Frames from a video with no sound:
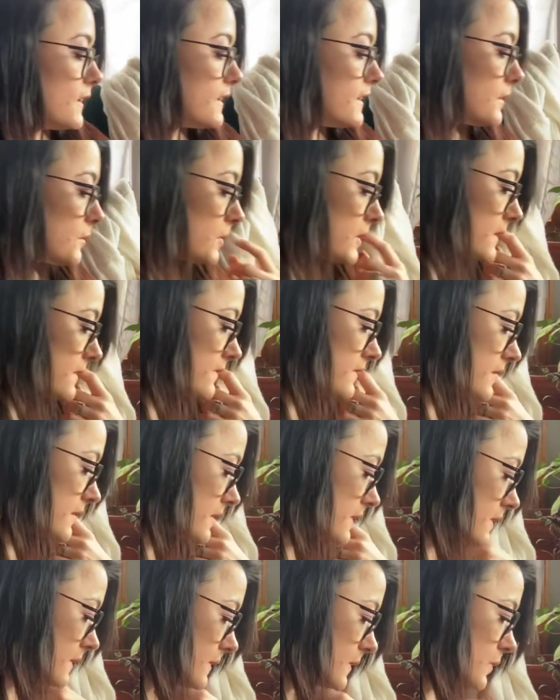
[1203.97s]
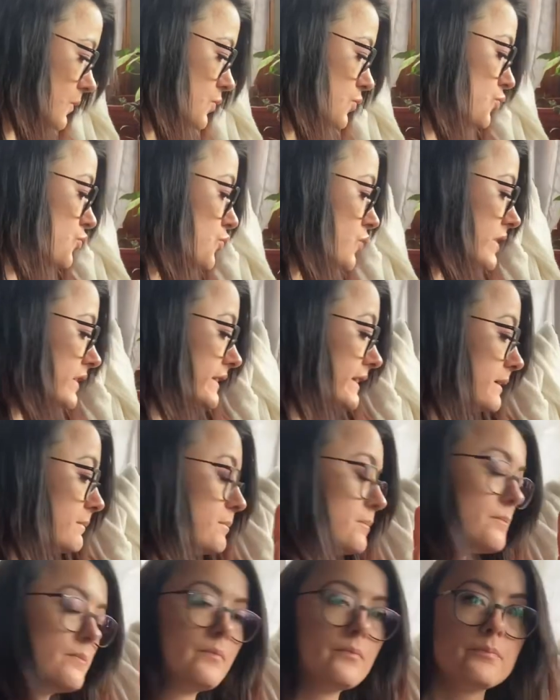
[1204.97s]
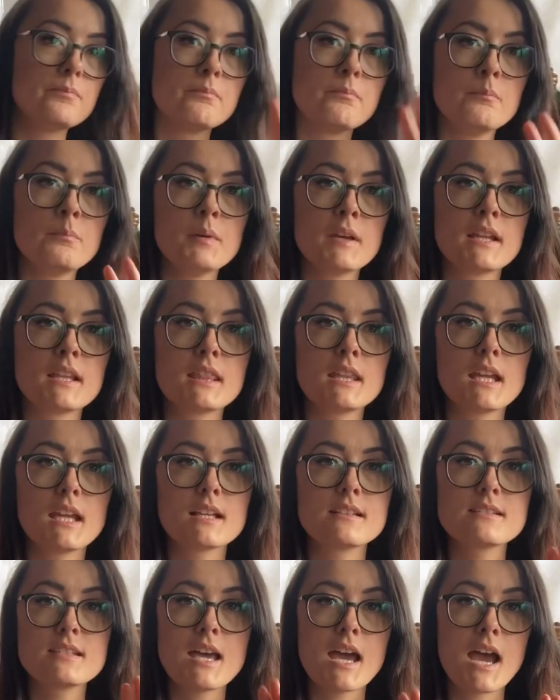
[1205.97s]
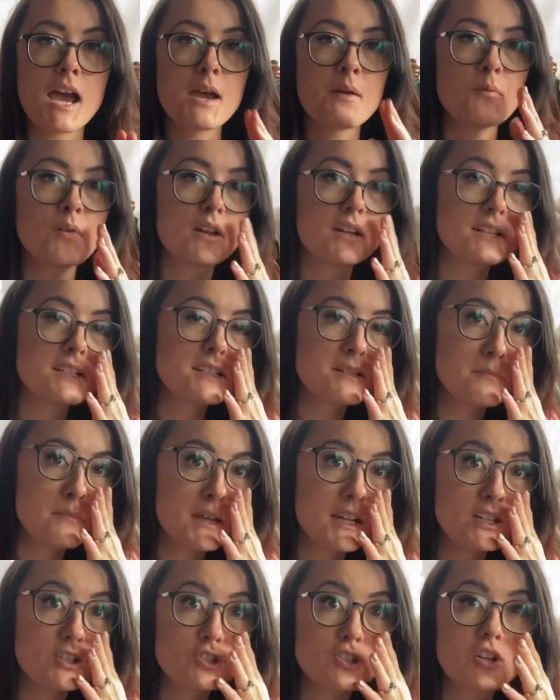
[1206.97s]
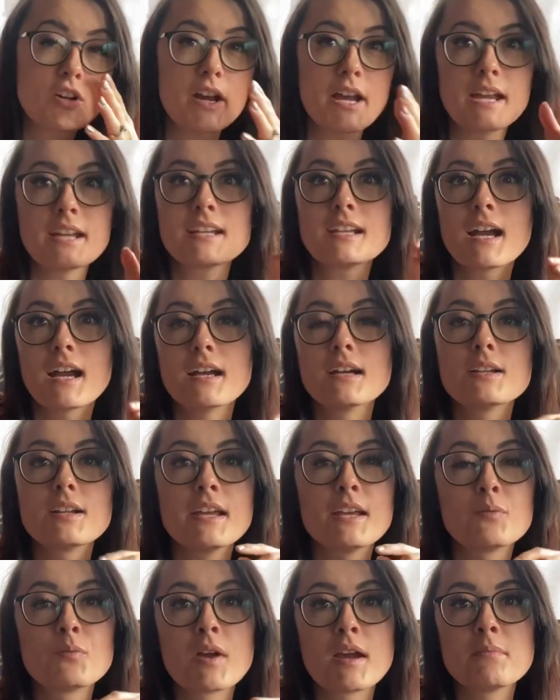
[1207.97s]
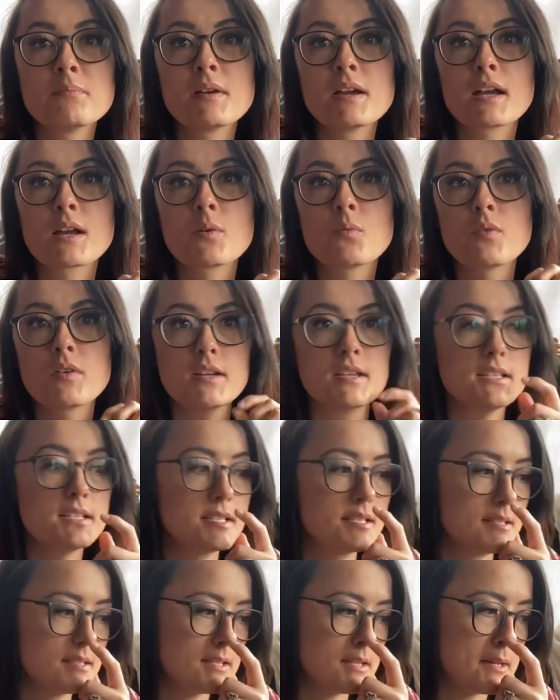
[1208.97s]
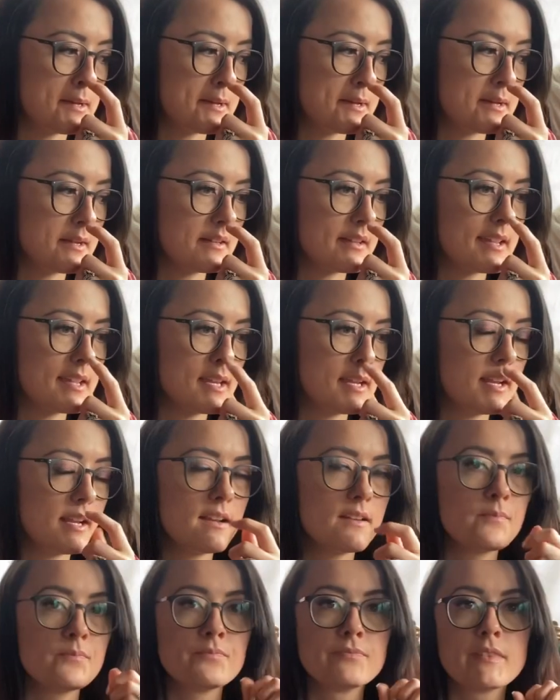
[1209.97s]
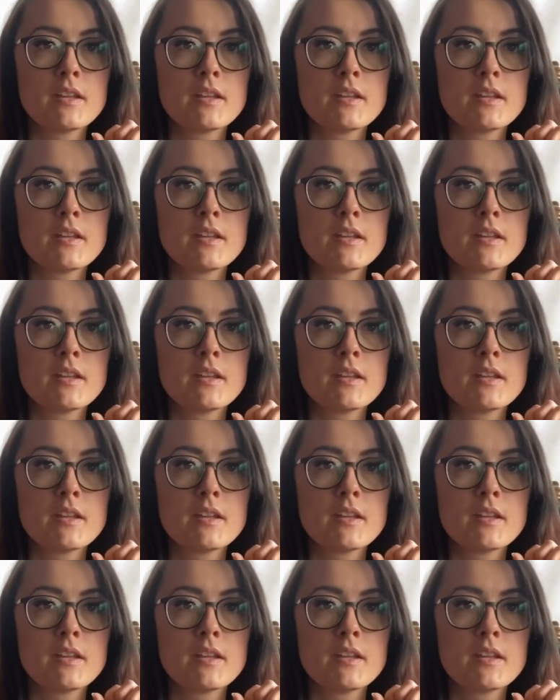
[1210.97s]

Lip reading: And one of the really big things that I wanted to make sure I got at Rhinebeck was getting